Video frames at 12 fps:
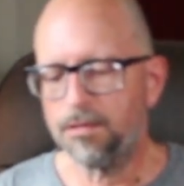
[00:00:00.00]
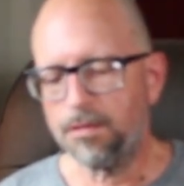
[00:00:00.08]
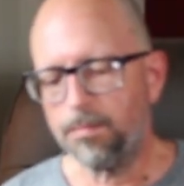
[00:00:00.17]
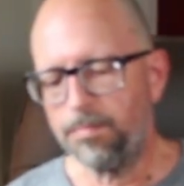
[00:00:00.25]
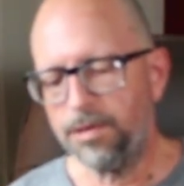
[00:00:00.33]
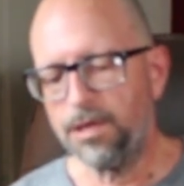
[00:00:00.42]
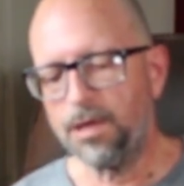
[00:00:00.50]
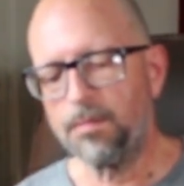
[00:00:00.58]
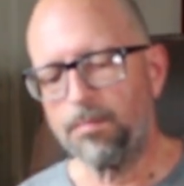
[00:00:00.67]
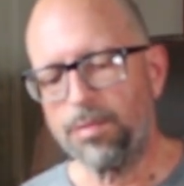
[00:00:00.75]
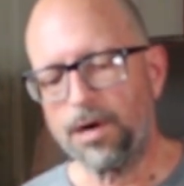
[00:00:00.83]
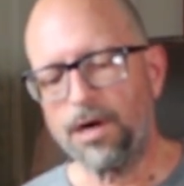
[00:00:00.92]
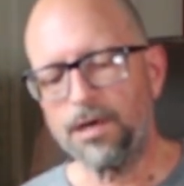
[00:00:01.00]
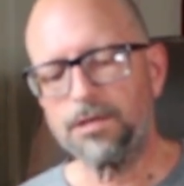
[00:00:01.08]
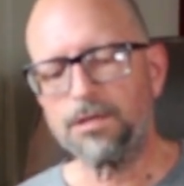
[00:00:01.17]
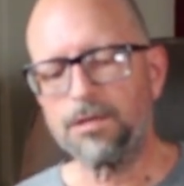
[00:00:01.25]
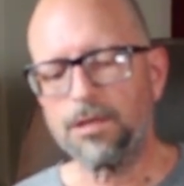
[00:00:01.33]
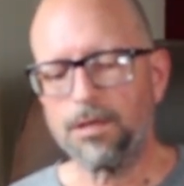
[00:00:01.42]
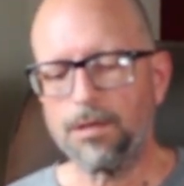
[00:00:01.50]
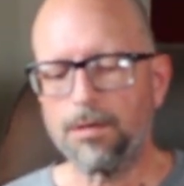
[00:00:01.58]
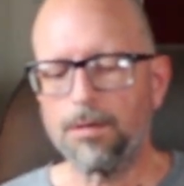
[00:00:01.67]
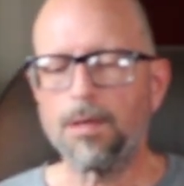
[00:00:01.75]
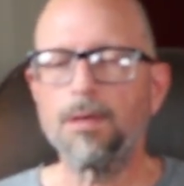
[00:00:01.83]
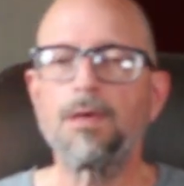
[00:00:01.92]
the beat up box,
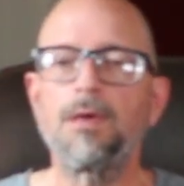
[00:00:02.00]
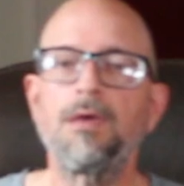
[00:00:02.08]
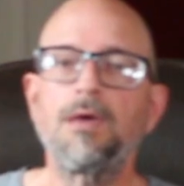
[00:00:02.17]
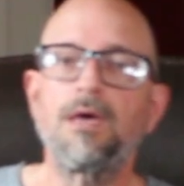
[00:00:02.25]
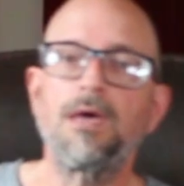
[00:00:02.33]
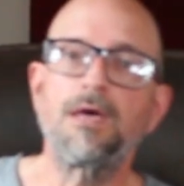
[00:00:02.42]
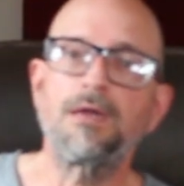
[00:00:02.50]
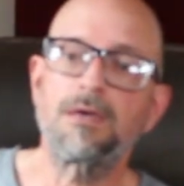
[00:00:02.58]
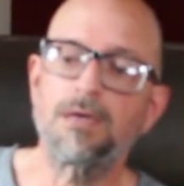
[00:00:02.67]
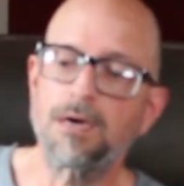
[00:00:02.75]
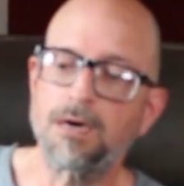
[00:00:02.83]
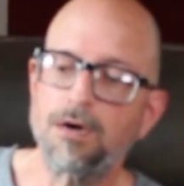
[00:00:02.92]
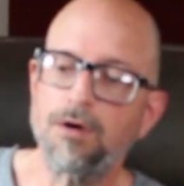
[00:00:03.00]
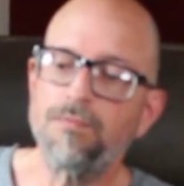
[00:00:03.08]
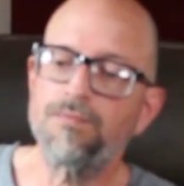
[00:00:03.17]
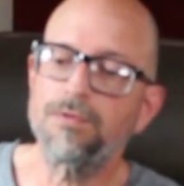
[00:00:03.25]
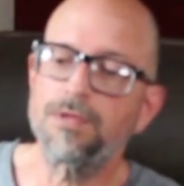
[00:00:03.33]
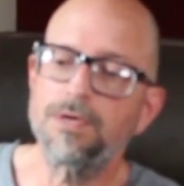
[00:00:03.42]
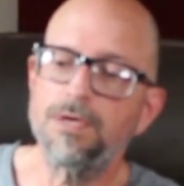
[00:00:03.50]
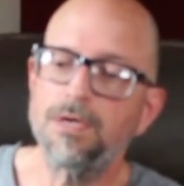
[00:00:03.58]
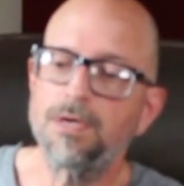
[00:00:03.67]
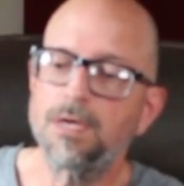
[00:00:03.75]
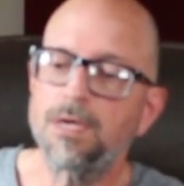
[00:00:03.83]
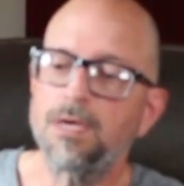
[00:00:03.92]
and hopefully
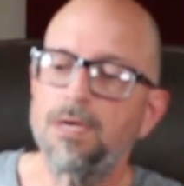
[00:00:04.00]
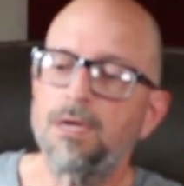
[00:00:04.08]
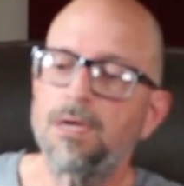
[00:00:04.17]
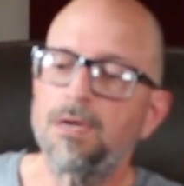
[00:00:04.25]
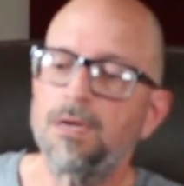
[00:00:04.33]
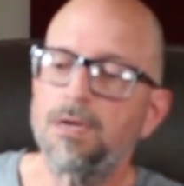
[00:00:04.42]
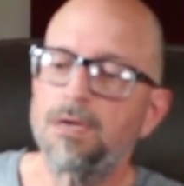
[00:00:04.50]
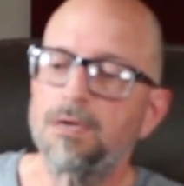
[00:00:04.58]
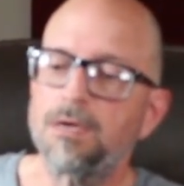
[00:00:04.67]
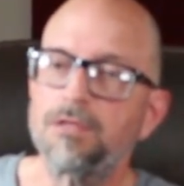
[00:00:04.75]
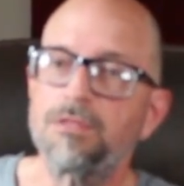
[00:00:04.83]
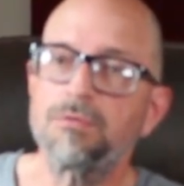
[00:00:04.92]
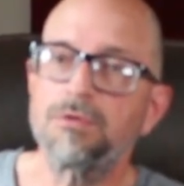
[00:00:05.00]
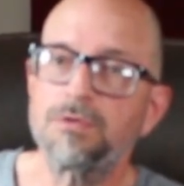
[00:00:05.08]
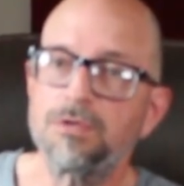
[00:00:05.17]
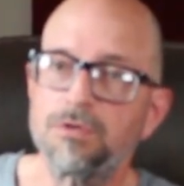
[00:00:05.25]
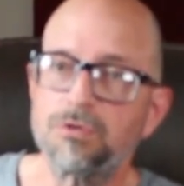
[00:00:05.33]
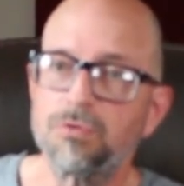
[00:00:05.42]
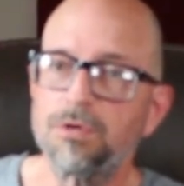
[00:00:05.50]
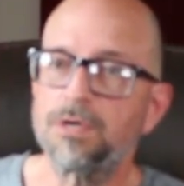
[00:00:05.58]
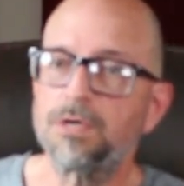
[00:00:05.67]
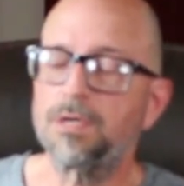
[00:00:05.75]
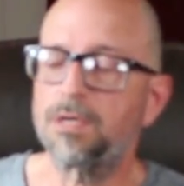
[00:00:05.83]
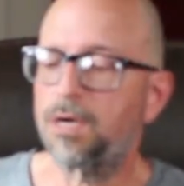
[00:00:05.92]
nothing was
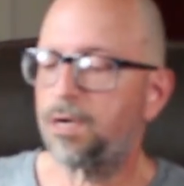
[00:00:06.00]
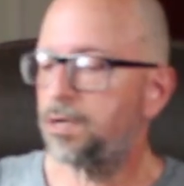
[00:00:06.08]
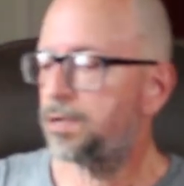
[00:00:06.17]
destroyed in there.